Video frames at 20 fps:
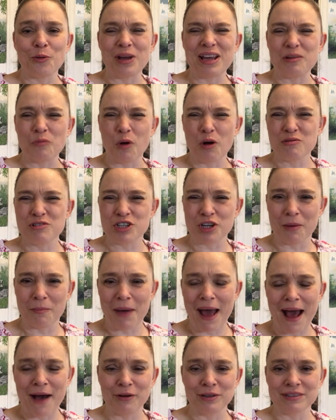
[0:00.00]
it won't jump
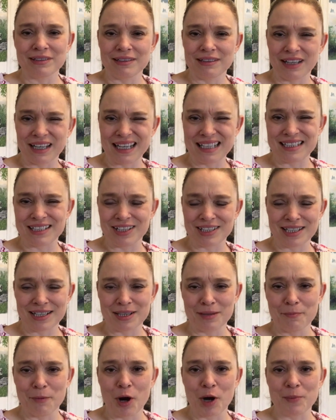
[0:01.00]
out like it does at the
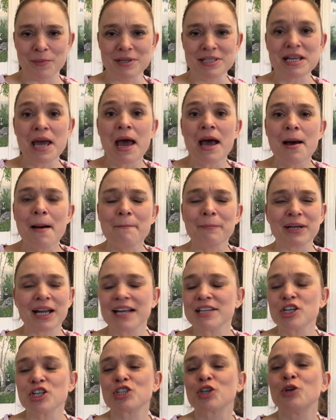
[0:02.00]
moment, but I
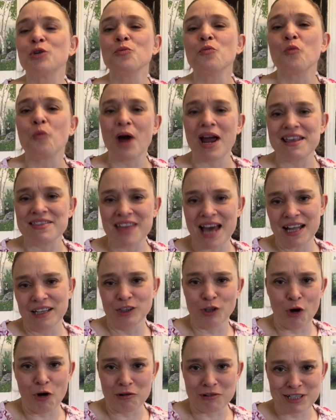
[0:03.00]
just couldn't wait that
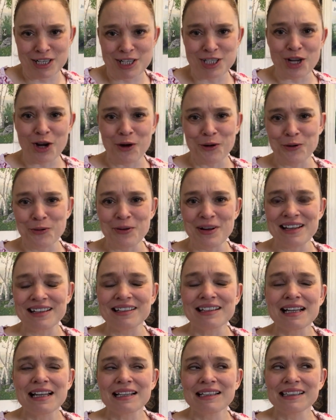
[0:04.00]
long. So
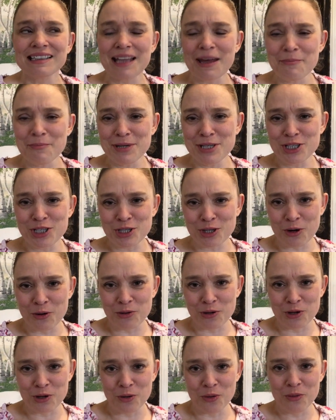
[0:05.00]
let me show
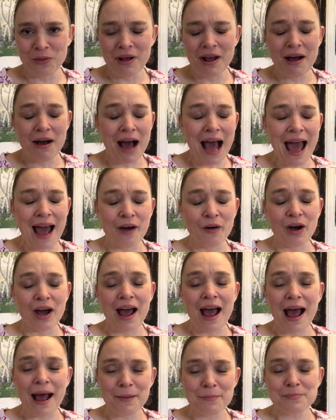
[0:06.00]
you our
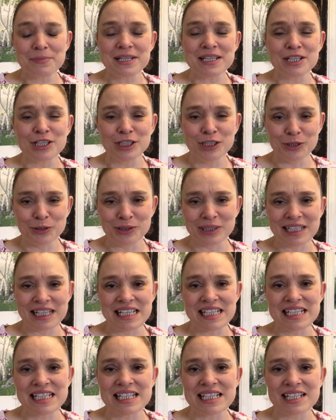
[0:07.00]
absolutely
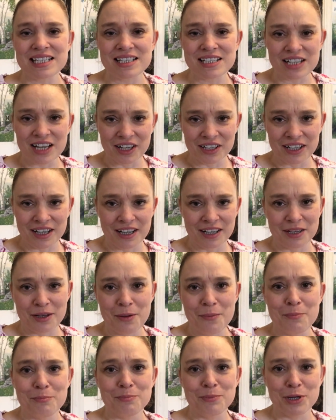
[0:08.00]
stunning
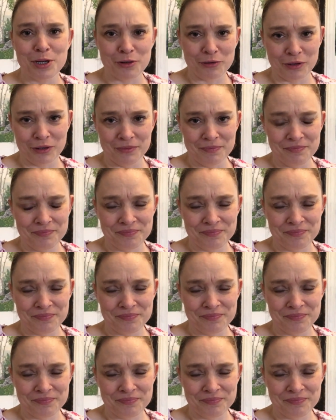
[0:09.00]
mural.